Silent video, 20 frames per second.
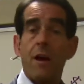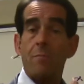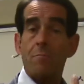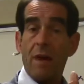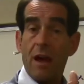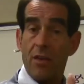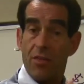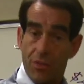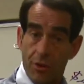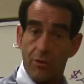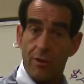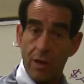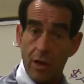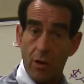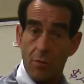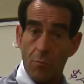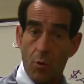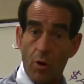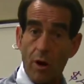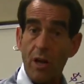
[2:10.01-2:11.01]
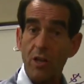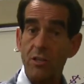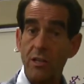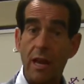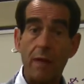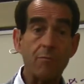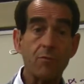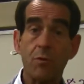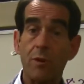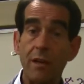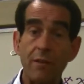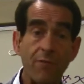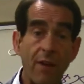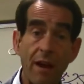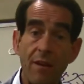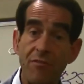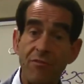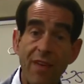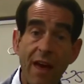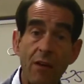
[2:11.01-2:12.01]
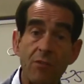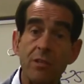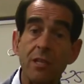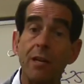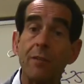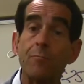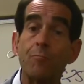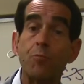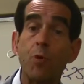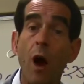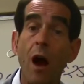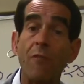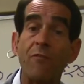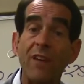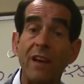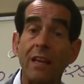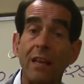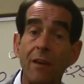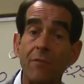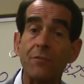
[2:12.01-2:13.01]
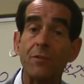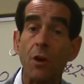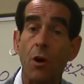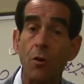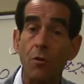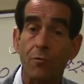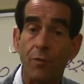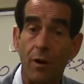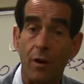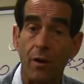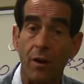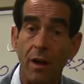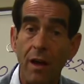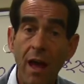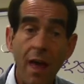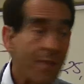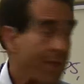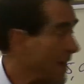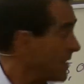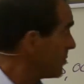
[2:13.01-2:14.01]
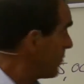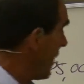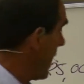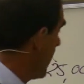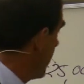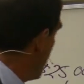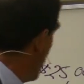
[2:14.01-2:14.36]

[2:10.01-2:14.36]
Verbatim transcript: my 30-year mortgage and have 25,000 of profit left over. That's why I